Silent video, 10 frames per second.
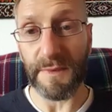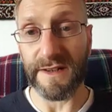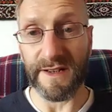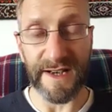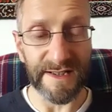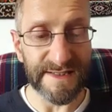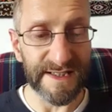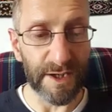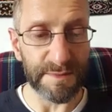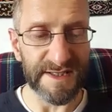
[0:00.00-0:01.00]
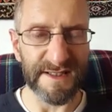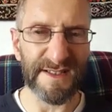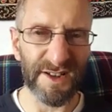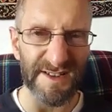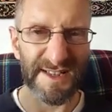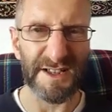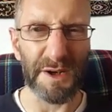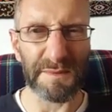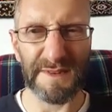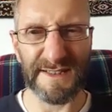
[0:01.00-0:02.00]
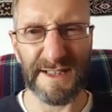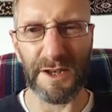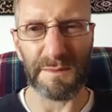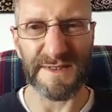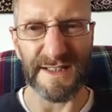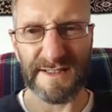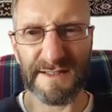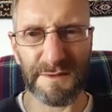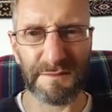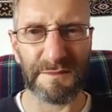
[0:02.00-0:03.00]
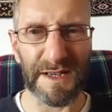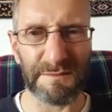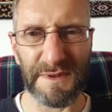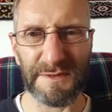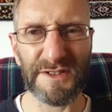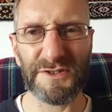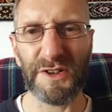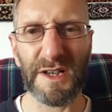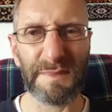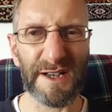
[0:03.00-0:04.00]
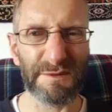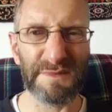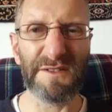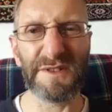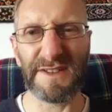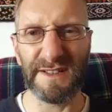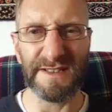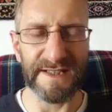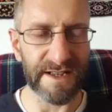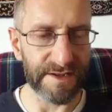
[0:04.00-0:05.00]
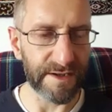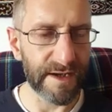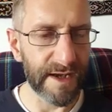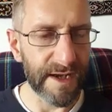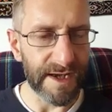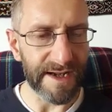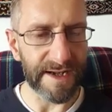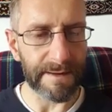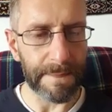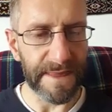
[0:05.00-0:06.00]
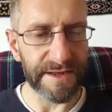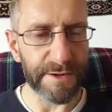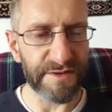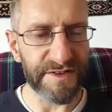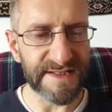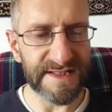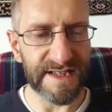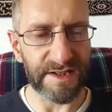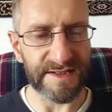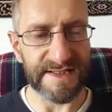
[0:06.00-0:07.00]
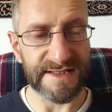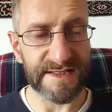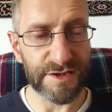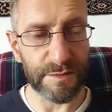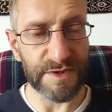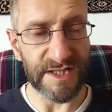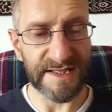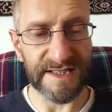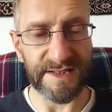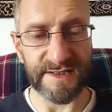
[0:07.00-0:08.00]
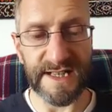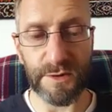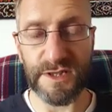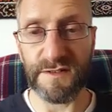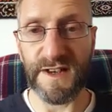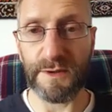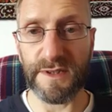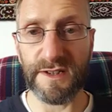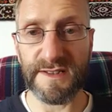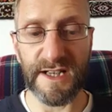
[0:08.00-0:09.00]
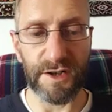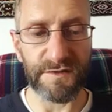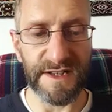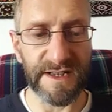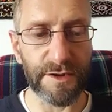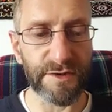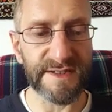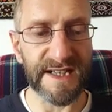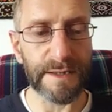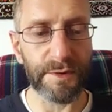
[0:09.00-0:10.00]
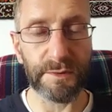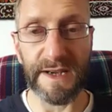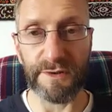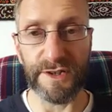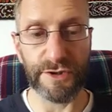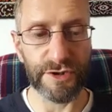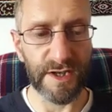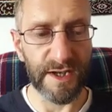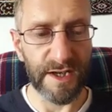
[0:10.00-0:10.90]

9, synopsis. So as a synopsis, I'll just talk about everything together. In the reverse analysis, the subject details how she found herself in an untenable marriage,